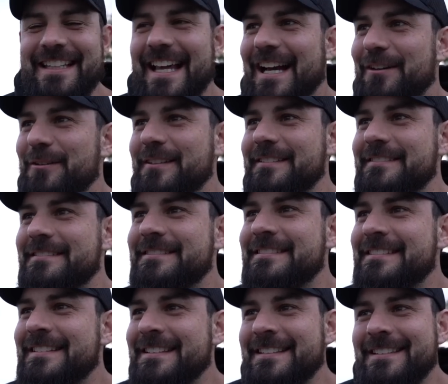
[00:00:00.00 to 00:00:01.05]
that one.
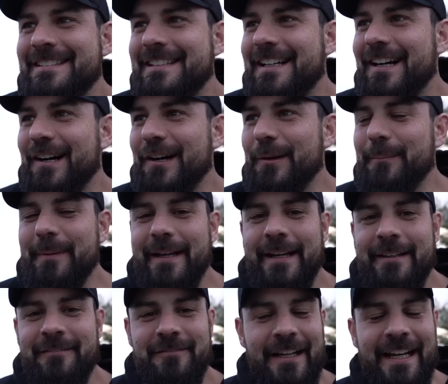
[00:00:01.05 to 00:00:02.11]
Oh
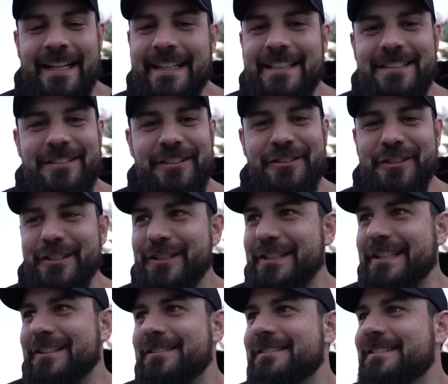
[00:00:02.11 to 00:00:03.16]
man, Randy is such a good
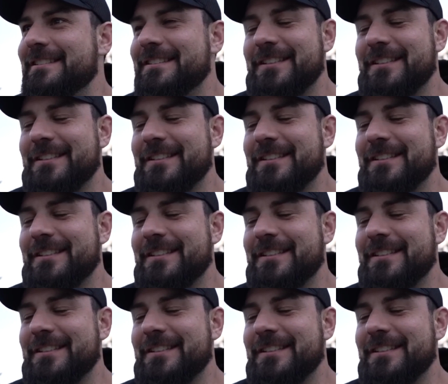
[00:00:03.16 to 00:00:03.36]
dude.